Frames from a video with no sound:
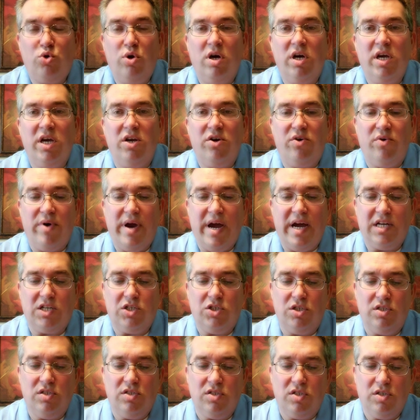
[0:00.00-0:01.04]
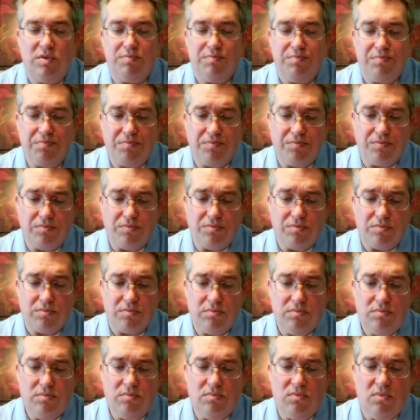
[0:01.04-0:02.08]
drug interactions.
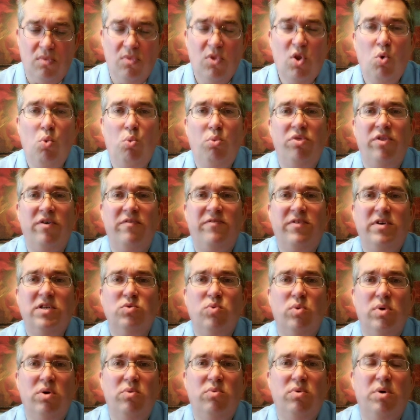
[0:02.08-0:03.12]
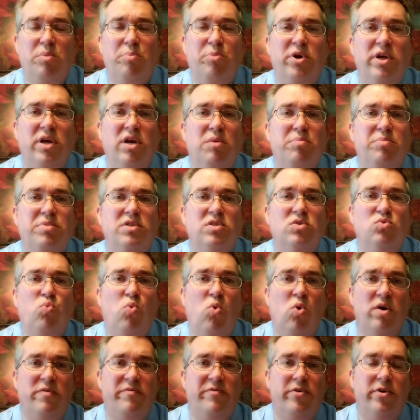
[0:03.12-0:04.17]
The first one I want to bring up is
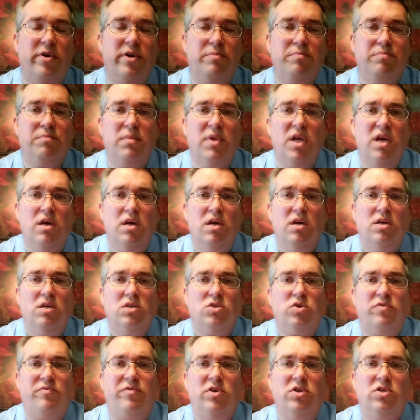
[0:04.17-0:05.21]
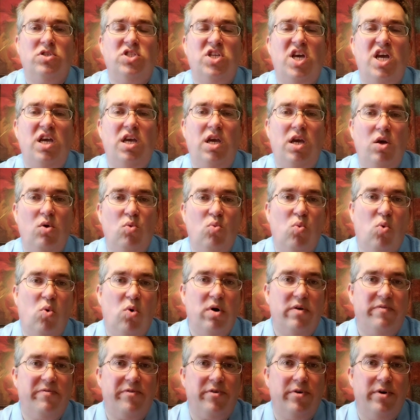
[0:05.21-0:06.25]
Warfarin. So if you're taking
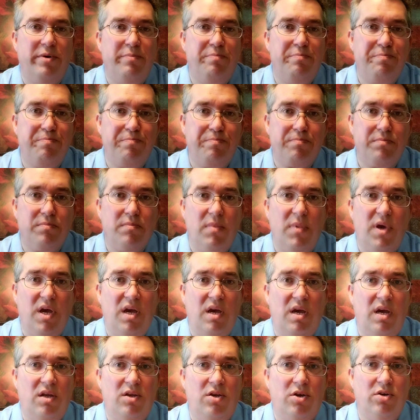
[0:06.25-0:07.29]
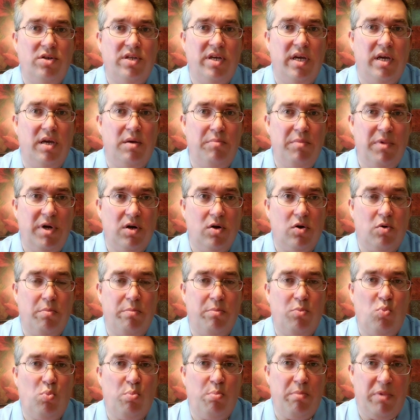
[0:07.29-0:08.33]
Warfarin and you're taking medical
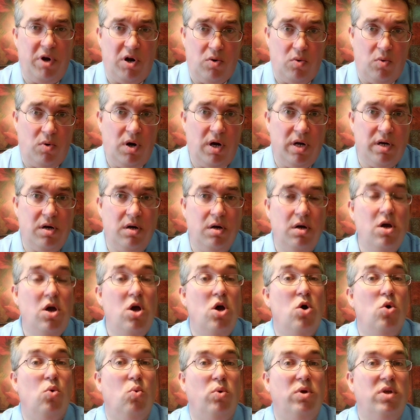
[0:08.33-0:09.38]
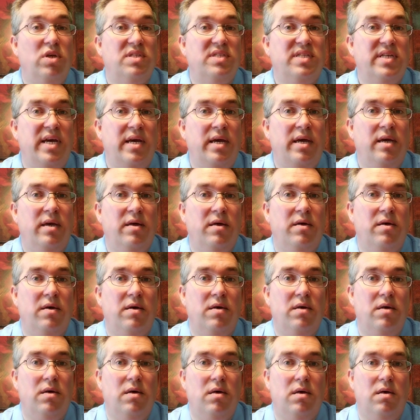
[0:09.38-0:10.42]
marijuana, when you take